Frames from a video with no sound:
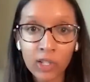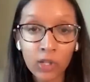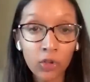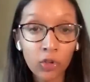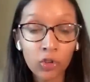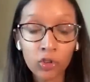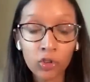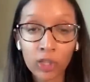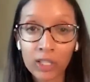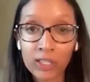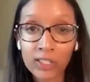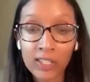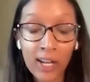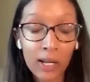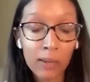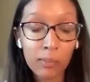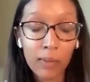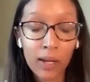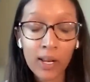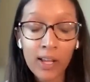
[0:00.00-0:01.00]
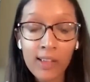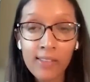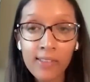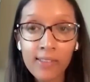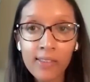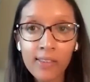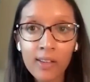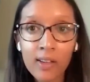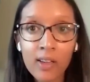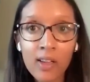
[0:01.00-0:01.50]
usually 10
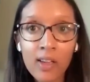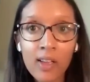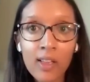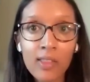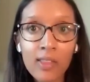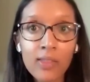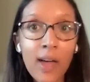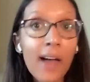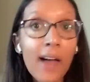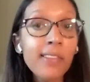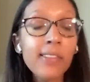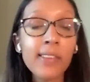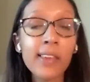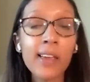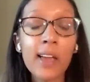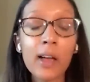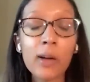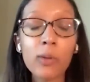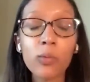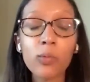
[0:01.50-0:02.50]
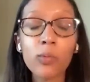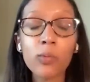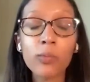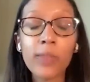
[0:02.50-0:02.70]
minutes, that's it.